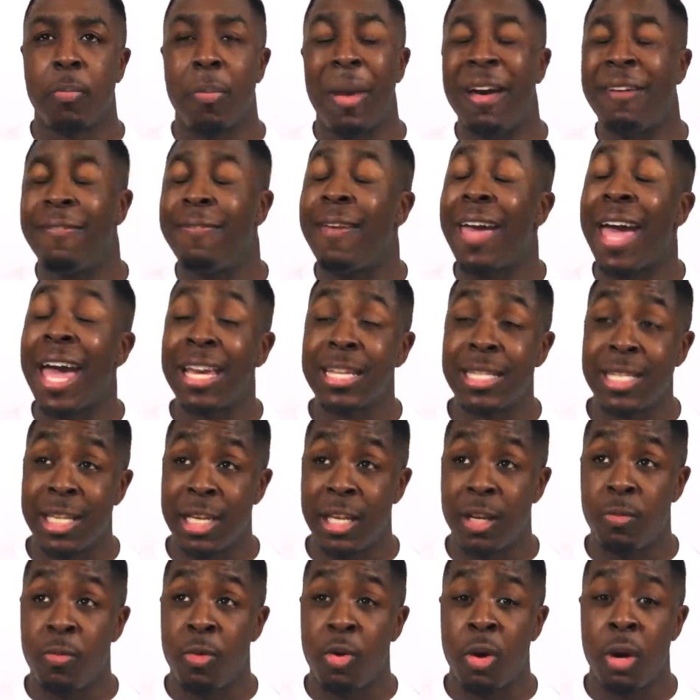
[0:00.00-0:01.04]
my
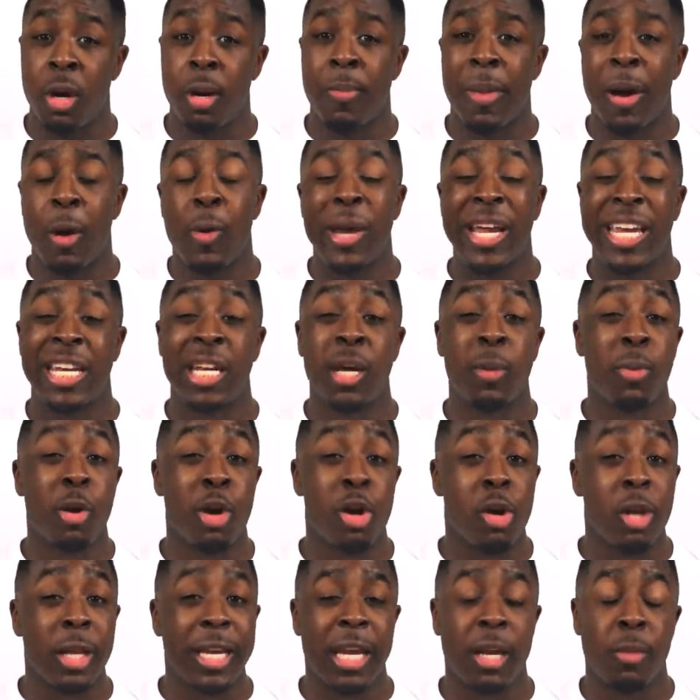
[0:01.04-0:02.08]
fasting more, my waking up
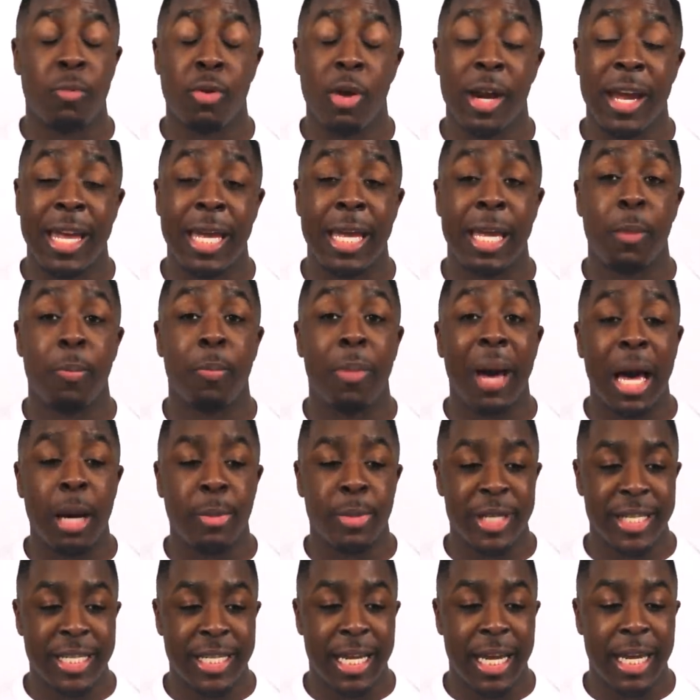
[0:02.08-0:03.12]
early and praying in
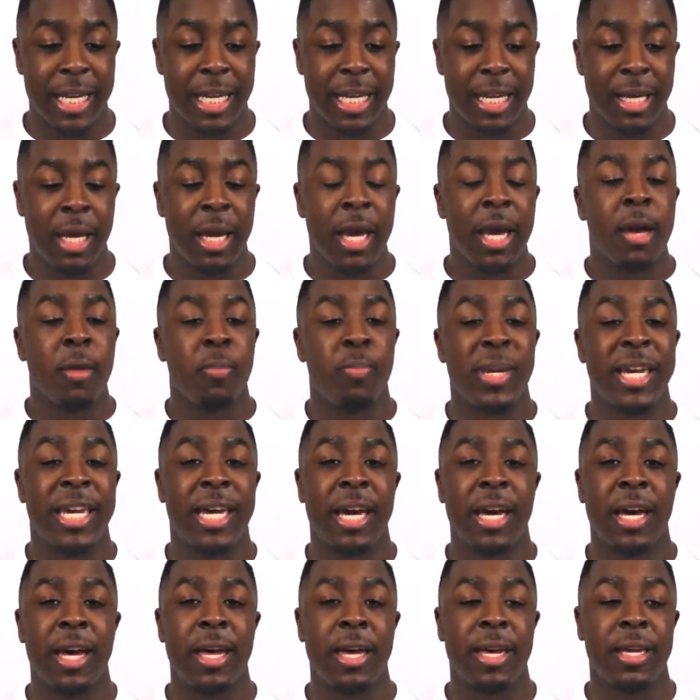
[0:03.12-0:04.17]
Bible study
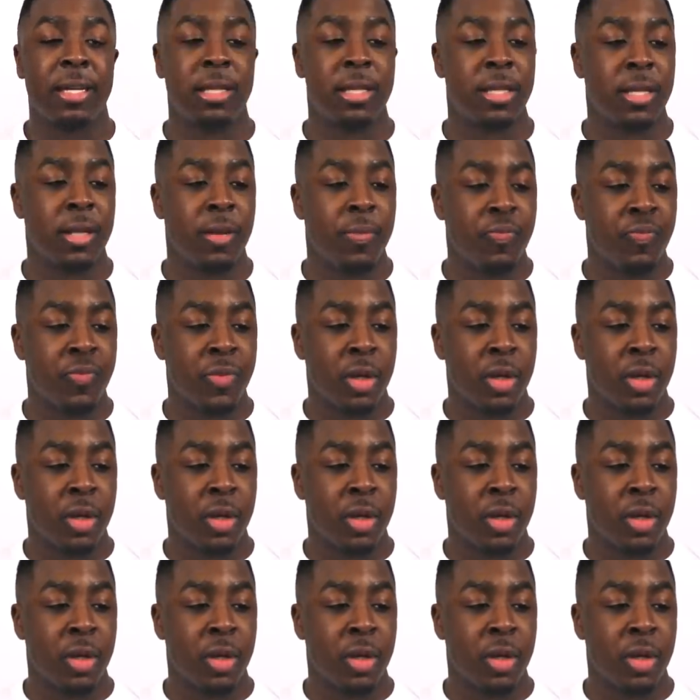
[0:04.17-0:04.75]
because